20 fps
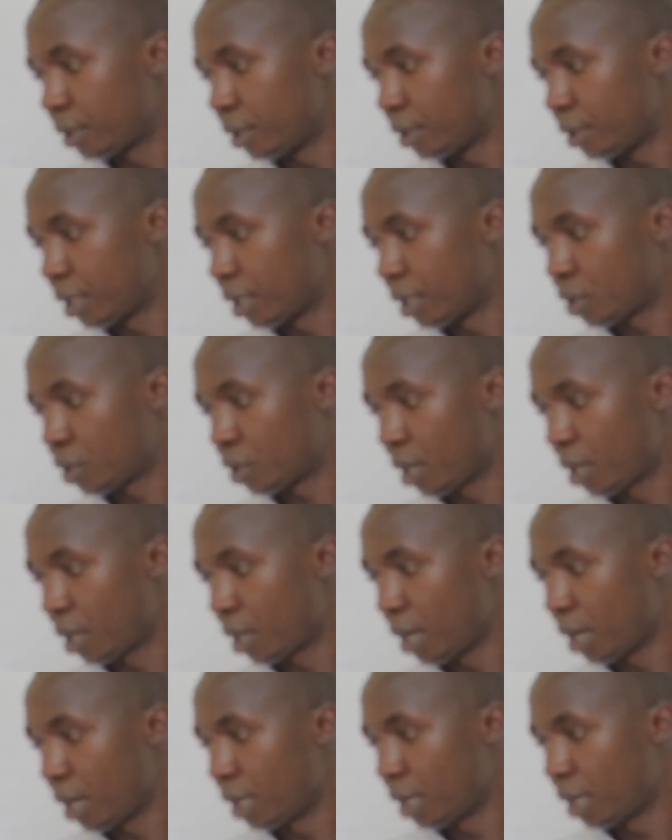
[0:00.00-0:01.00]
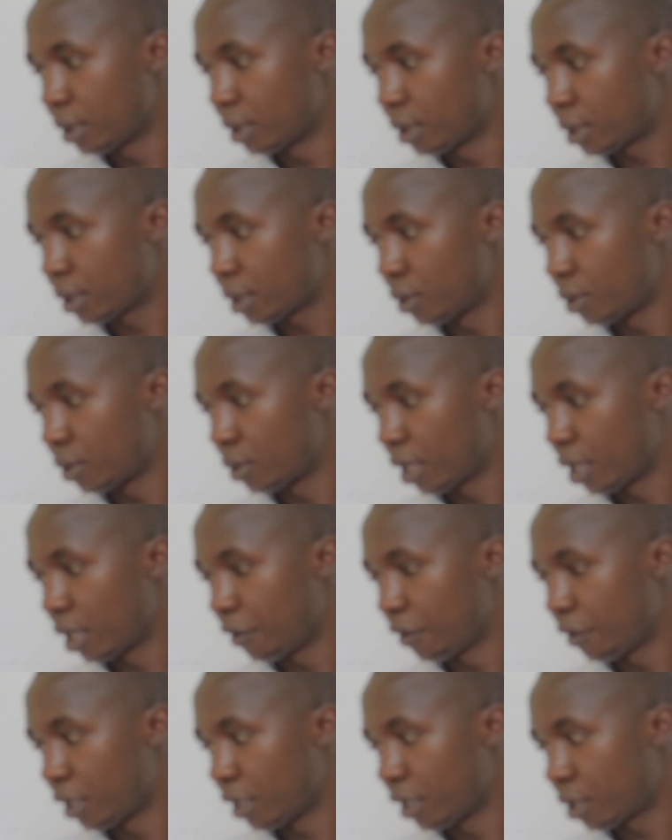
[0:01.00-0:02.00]
a trial balance. You are
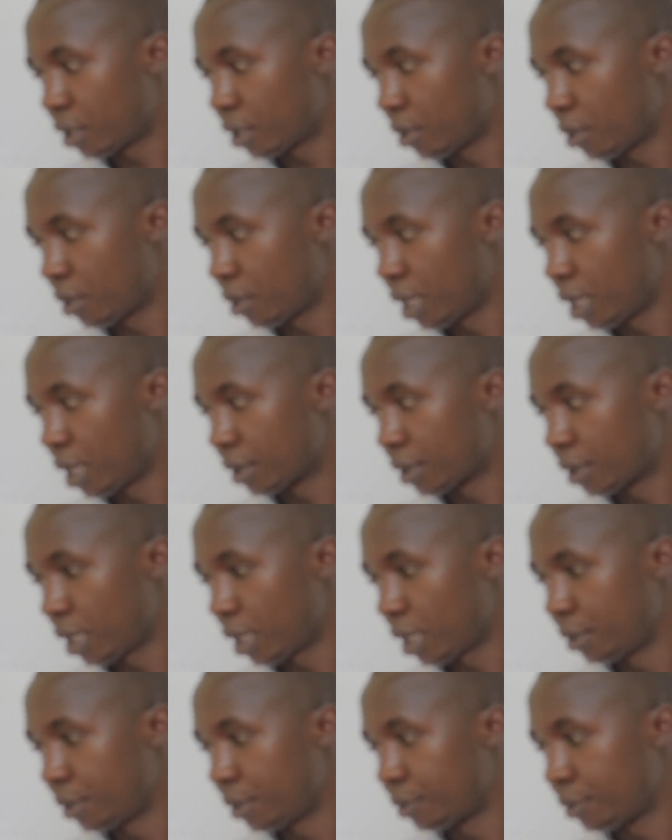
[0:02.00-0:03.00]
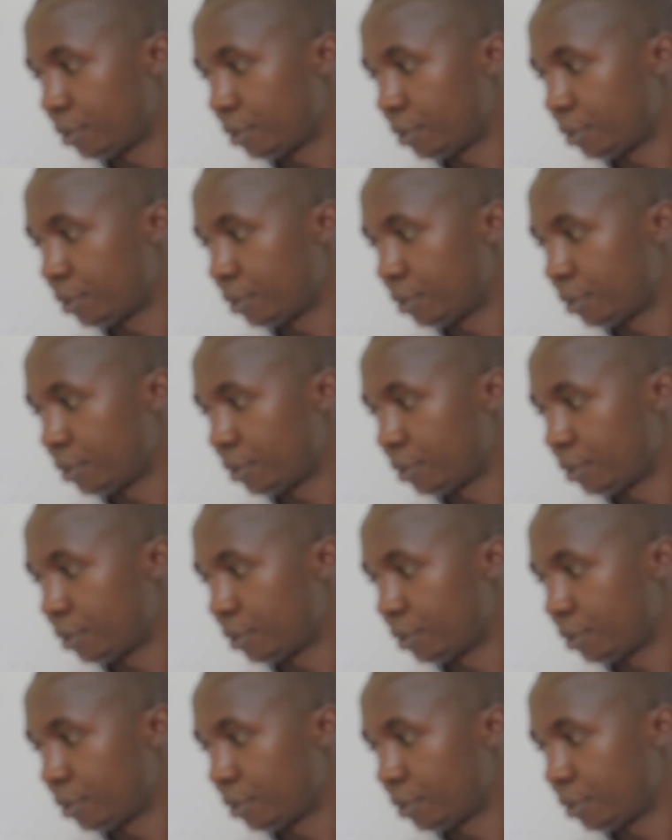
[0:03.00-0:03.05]
given a trial balance there.